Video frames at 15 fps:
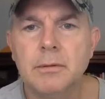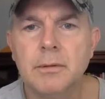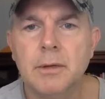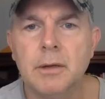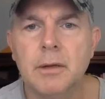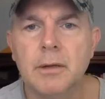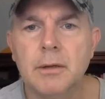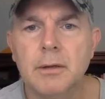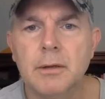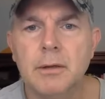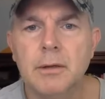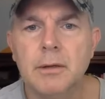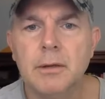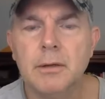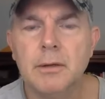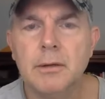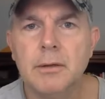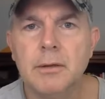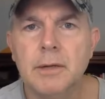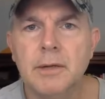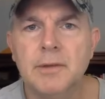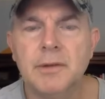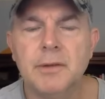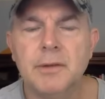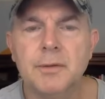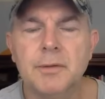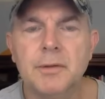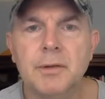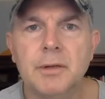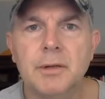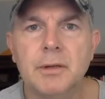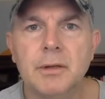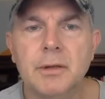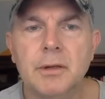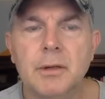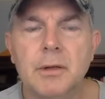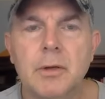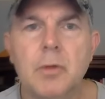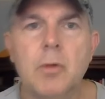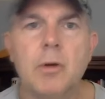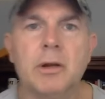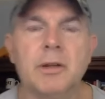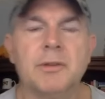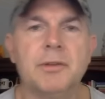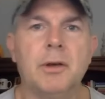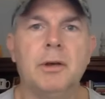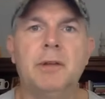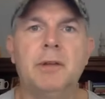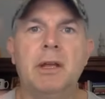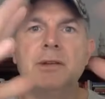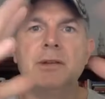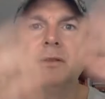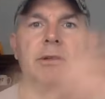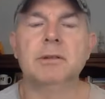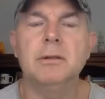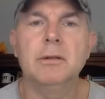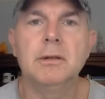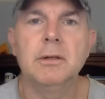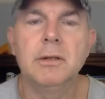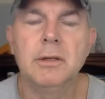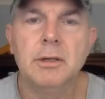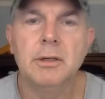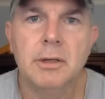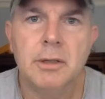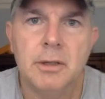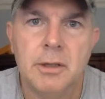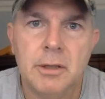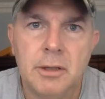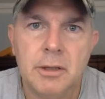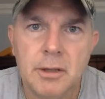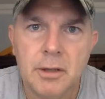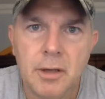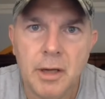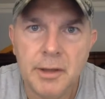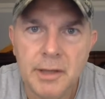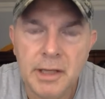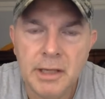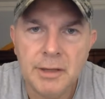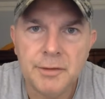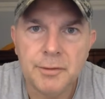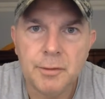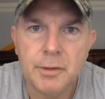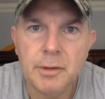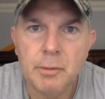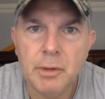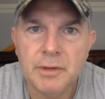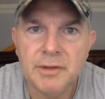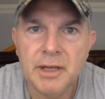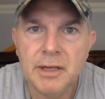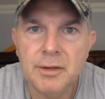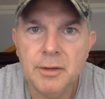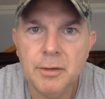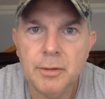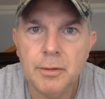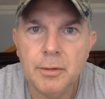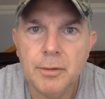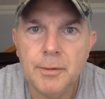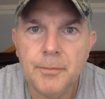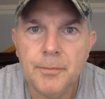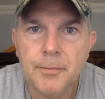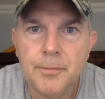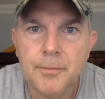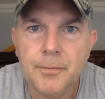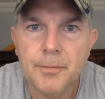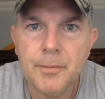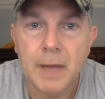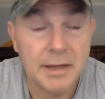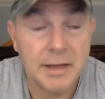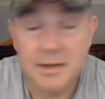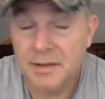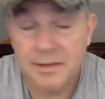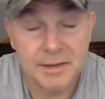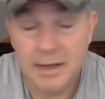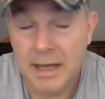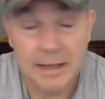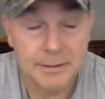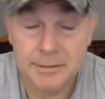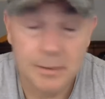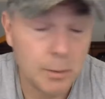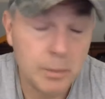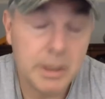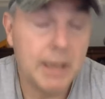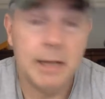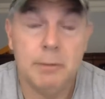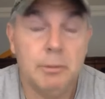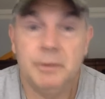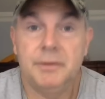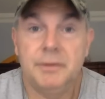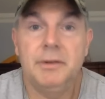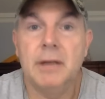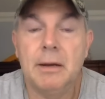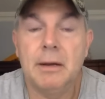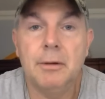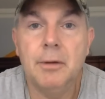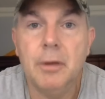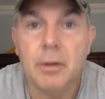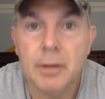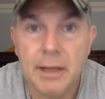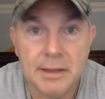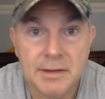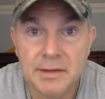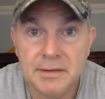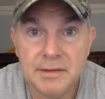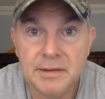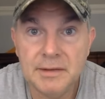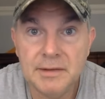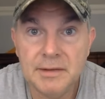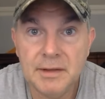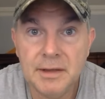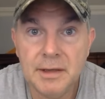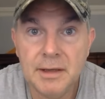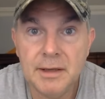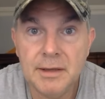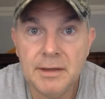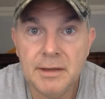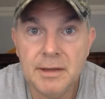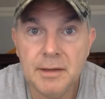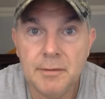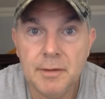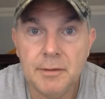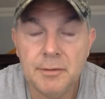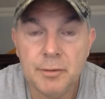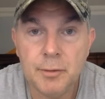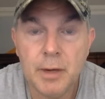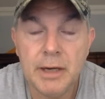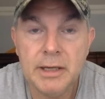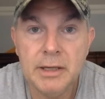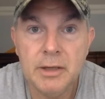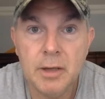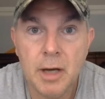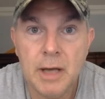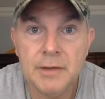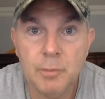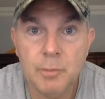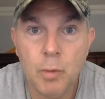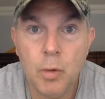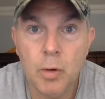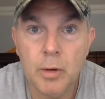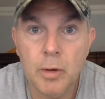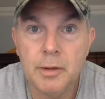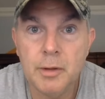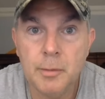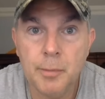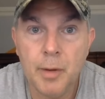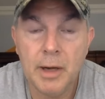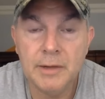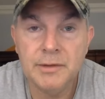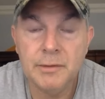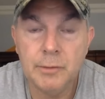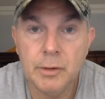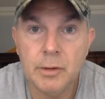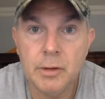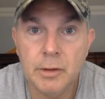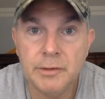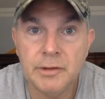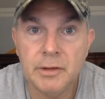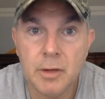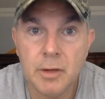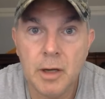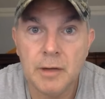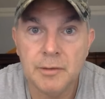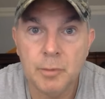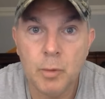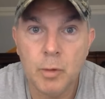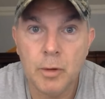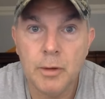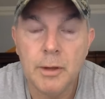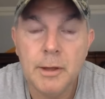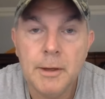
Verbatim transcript: Huh, that's interesting. Or a consolidation on the industry, what does that do? I just I, okay, we'll see. I don't know. I just is uh, if, if trucking costs more, your price of your goods can cost more,